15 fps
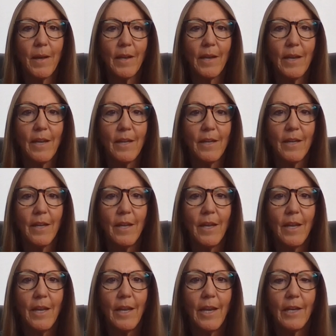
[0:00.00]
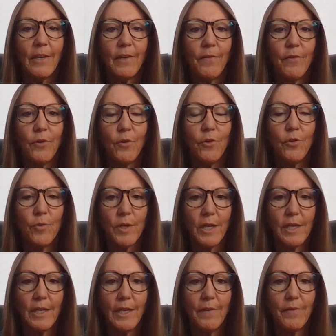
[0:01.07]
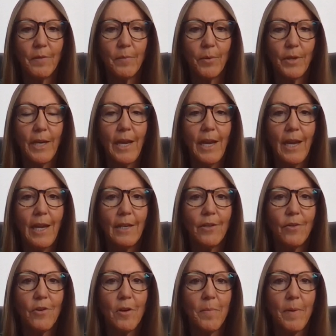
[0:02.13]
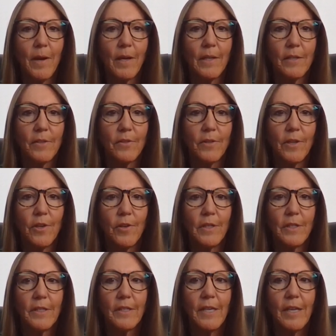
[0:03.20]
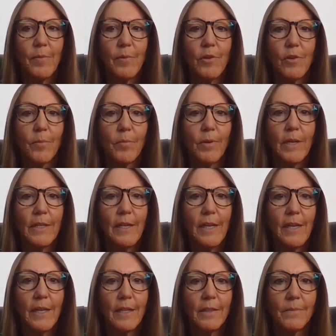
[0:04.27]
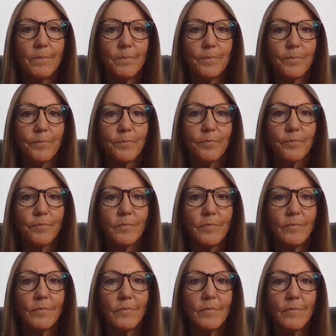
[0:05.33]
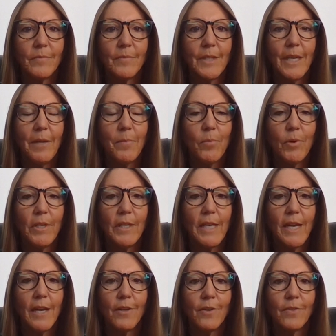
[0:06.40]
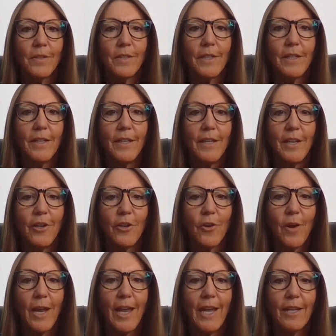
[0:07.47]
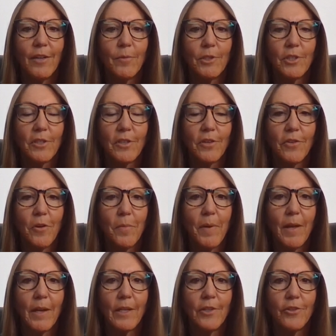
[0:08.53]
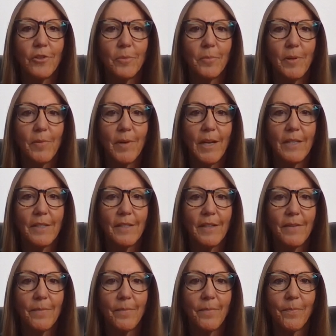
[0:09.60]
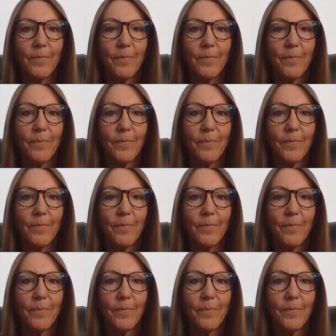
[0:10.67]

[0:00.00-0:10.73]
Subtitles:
belly. And if you can even put a hand on your belly so that you can see when you're breathing in and breathing out, your hand, which is on your belly, should be rising.